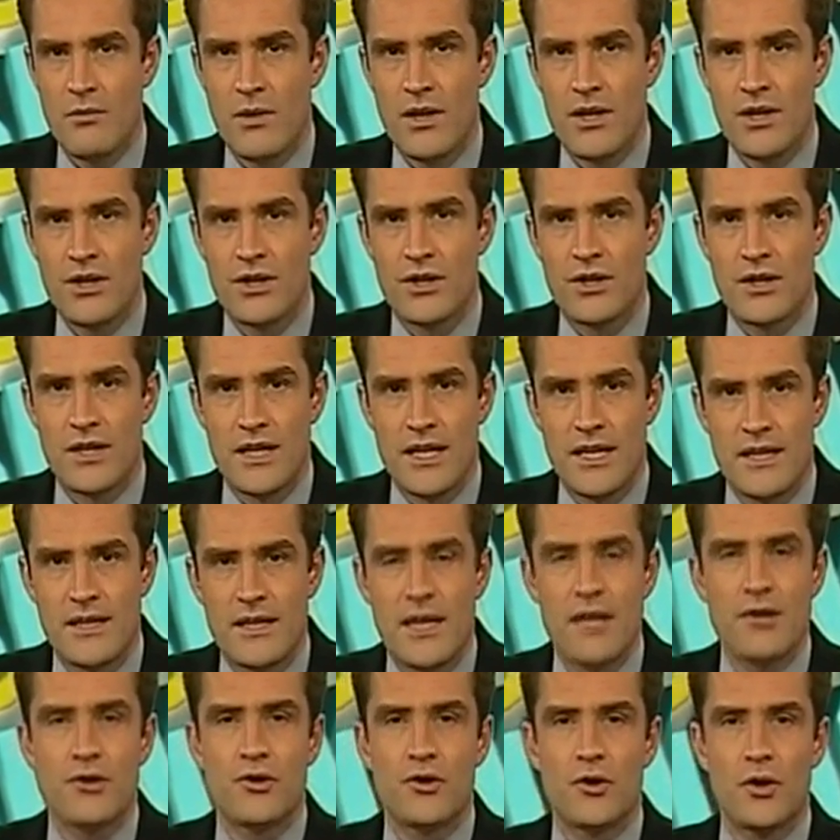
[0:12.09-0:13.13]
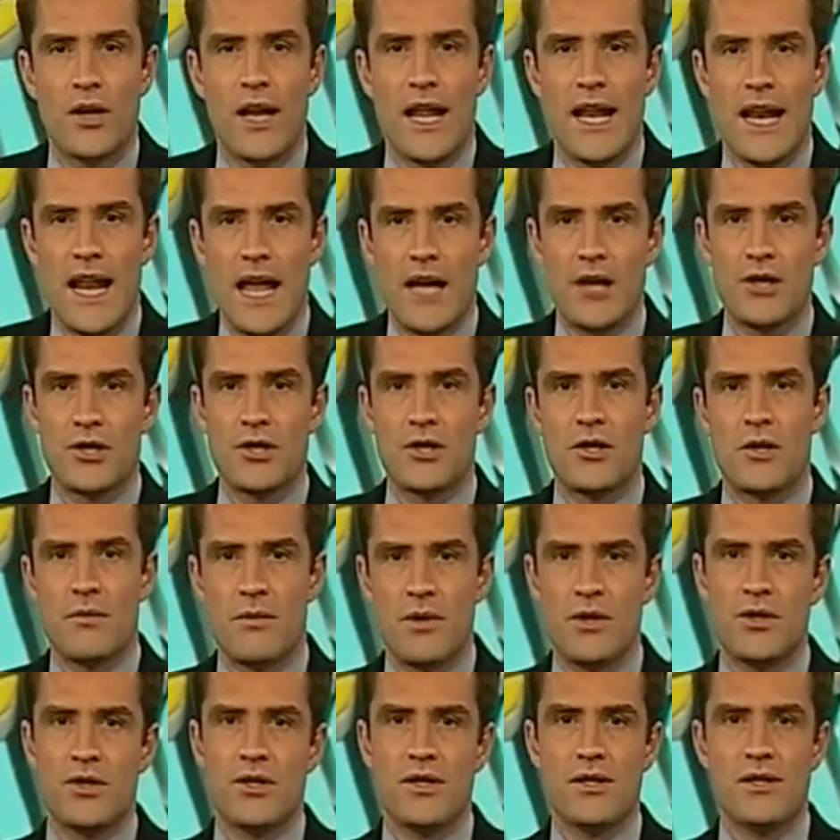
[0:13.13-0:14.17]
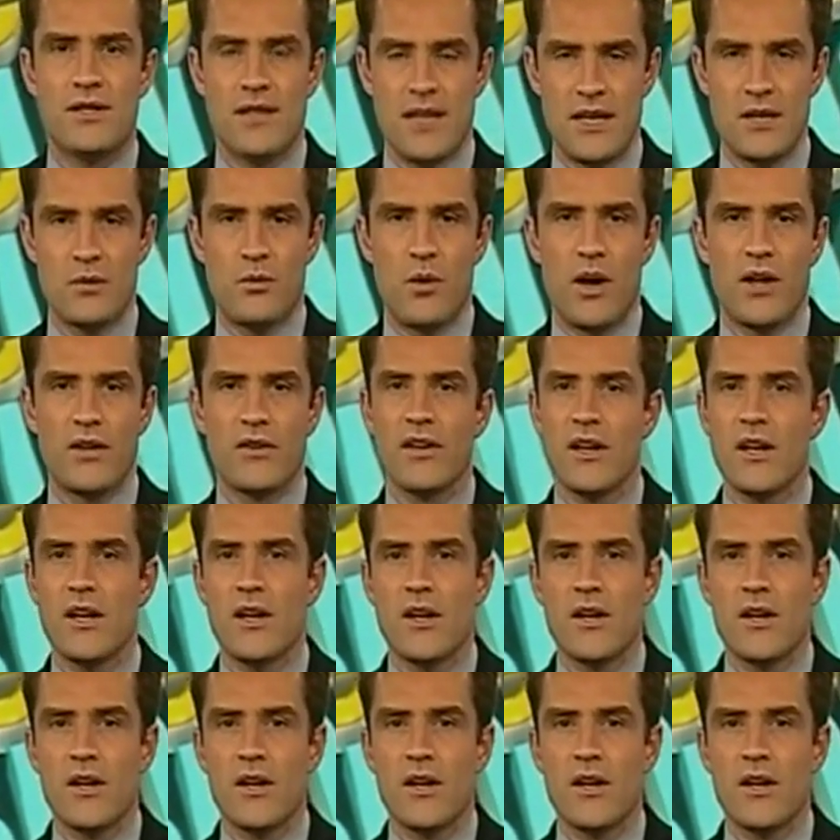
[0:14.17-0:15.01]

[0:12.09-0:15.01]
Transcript: which the Central Election Commission says won